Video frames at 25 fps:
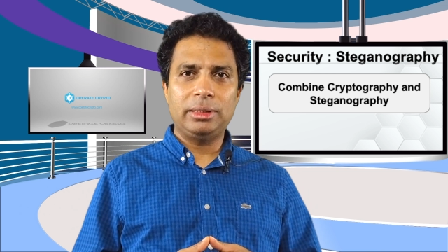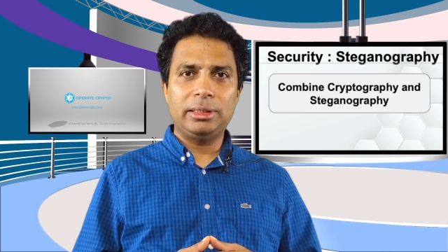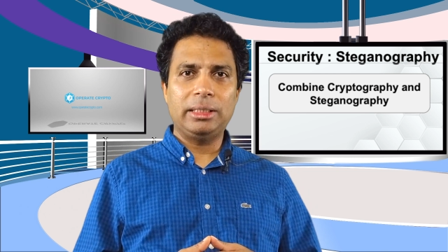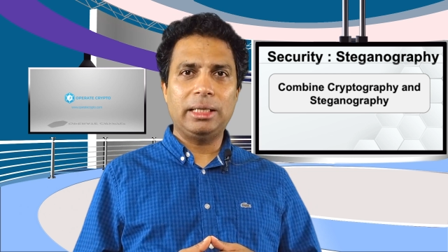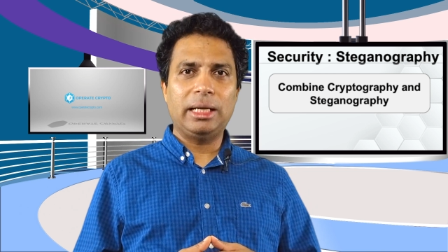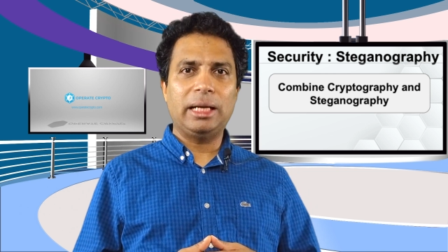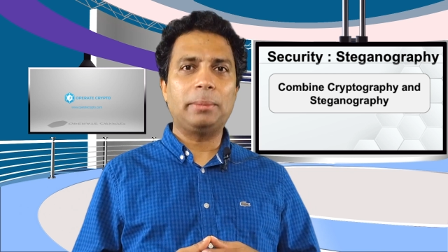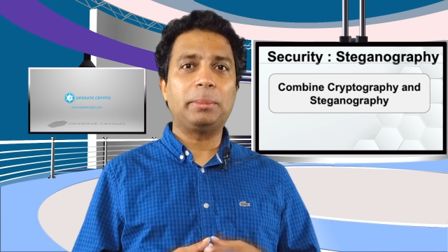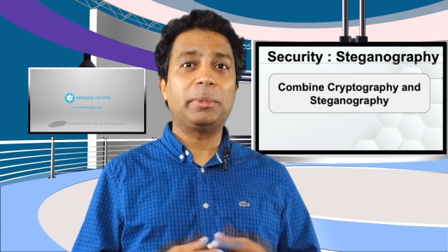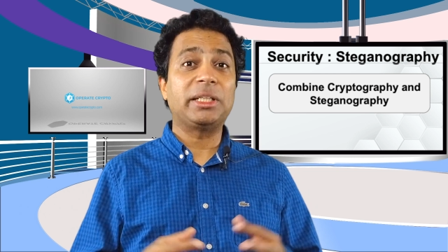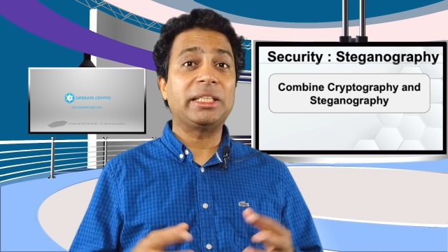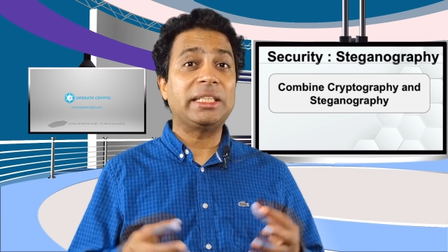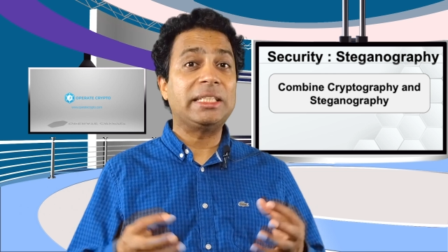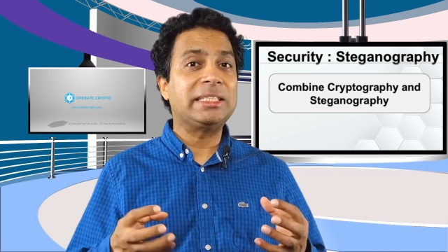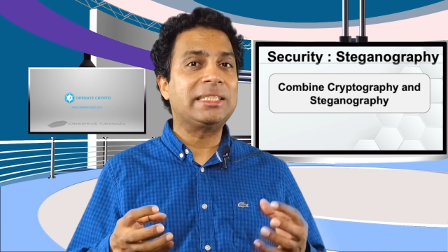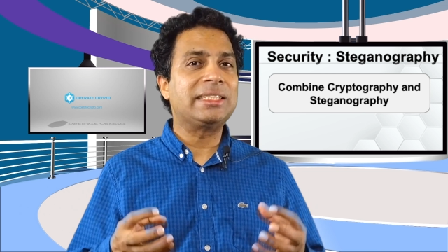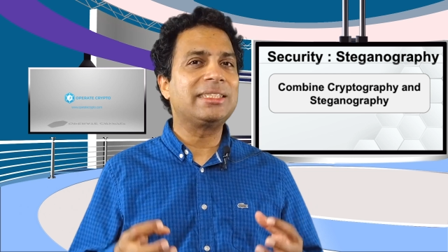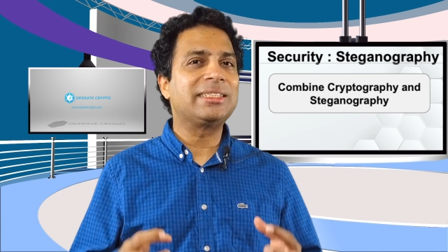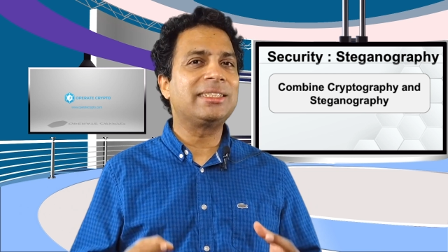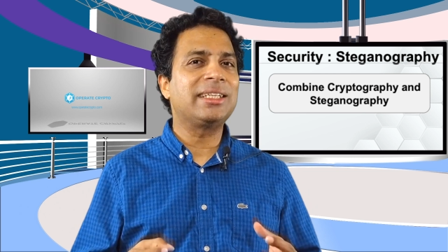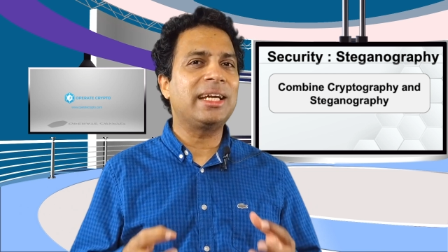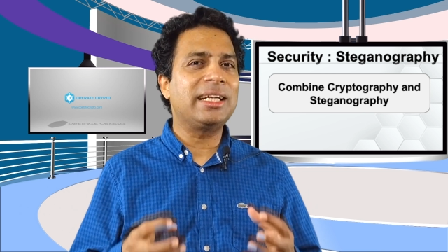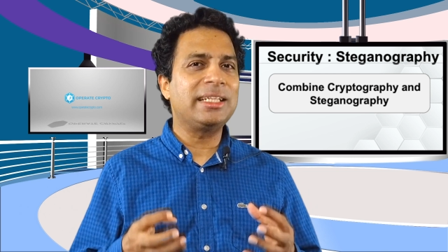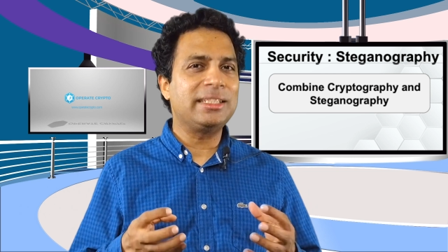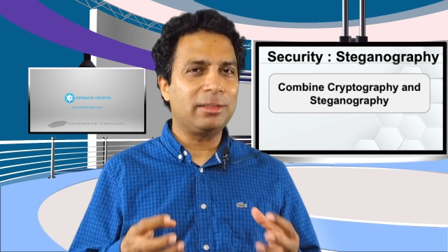but
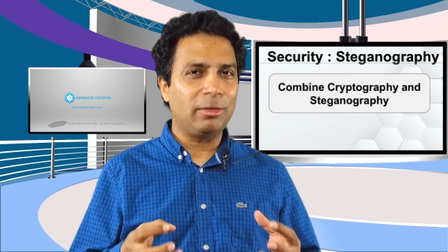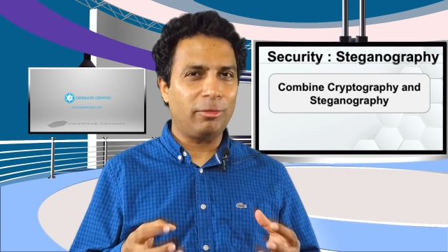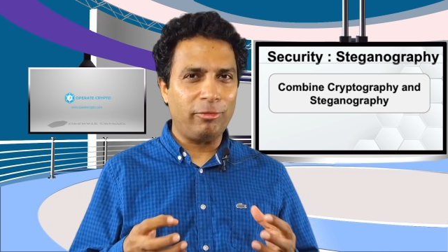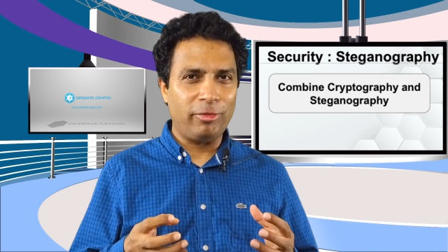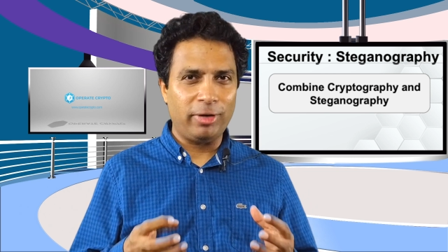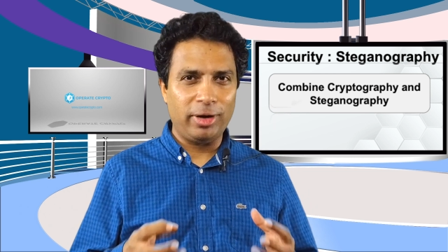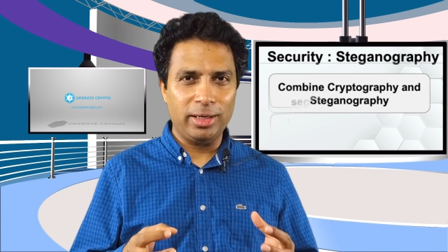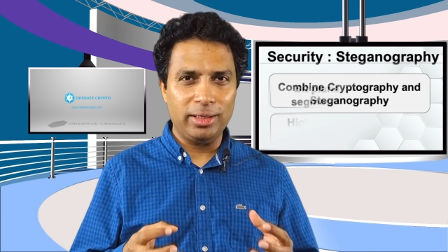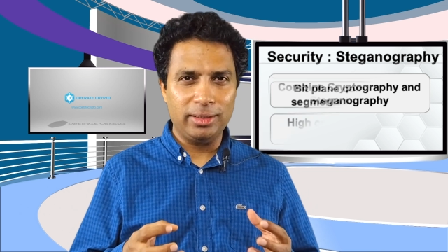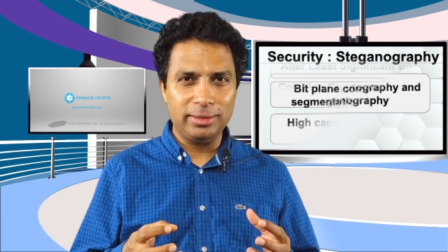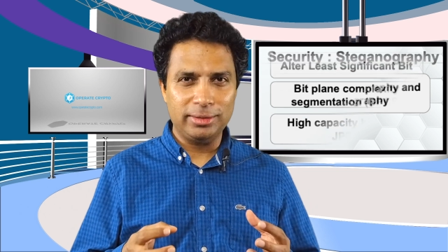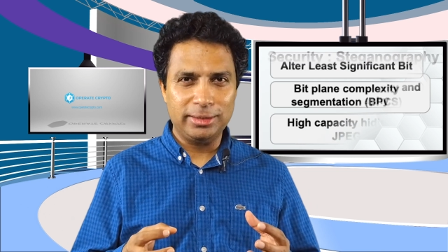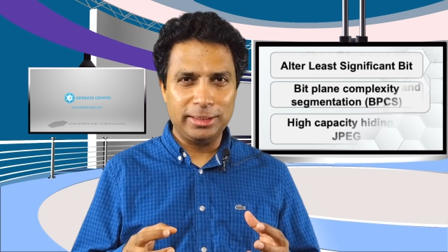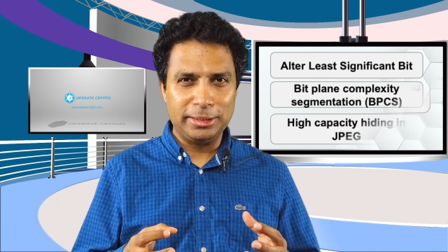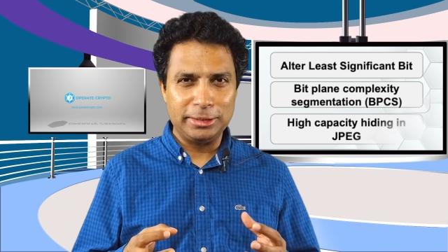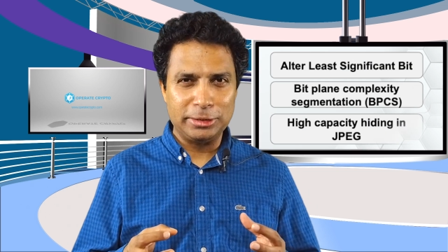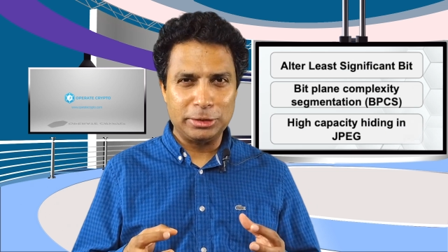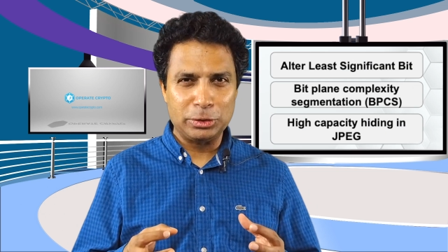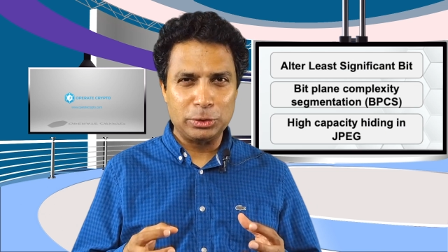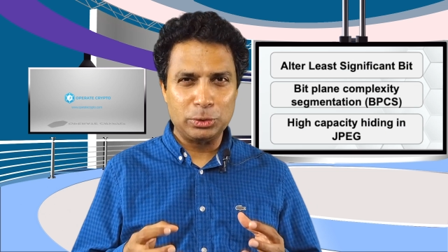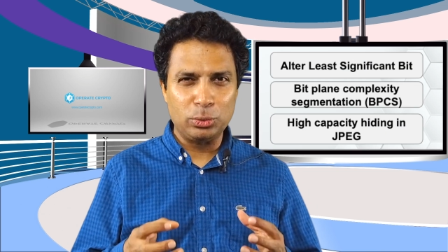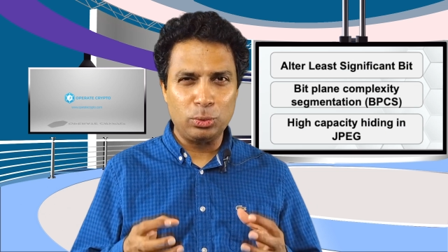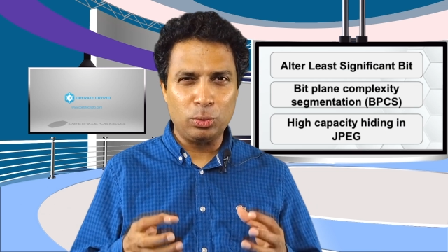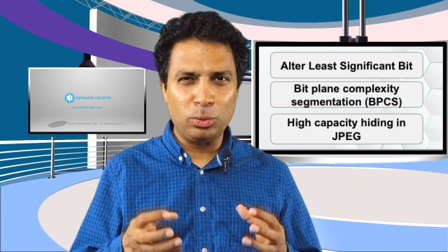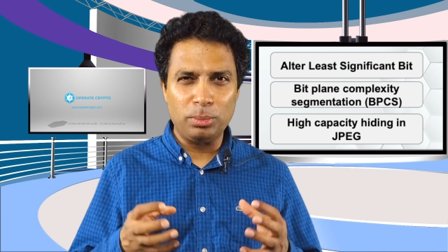inside the file there is
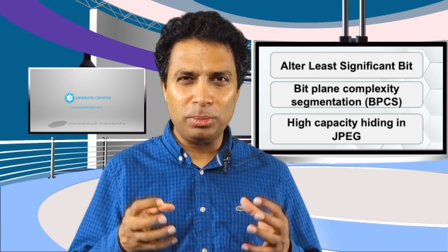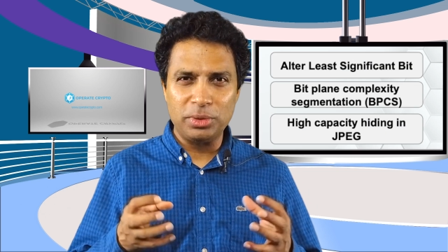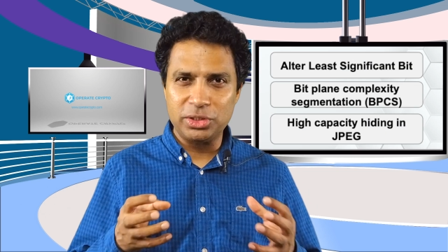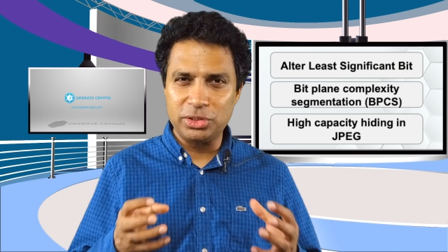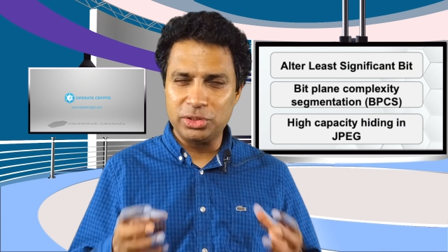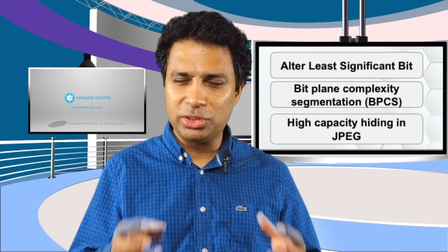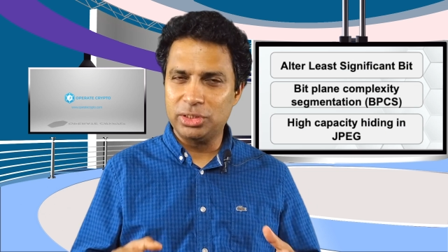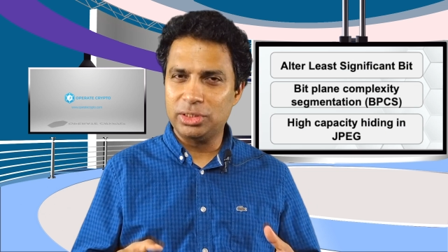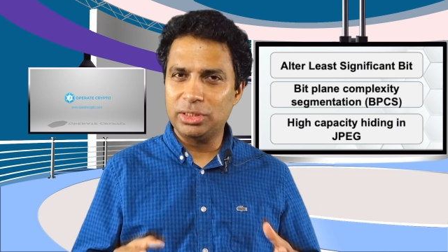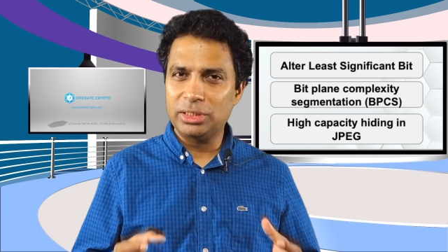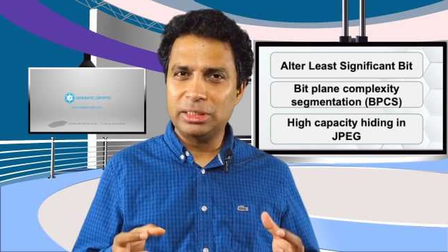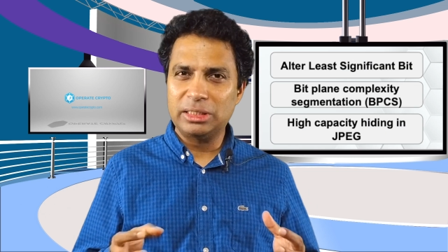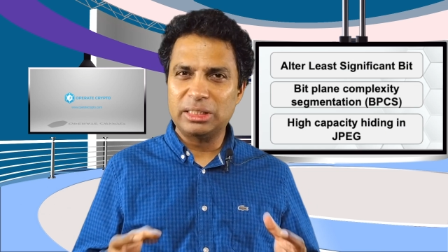so much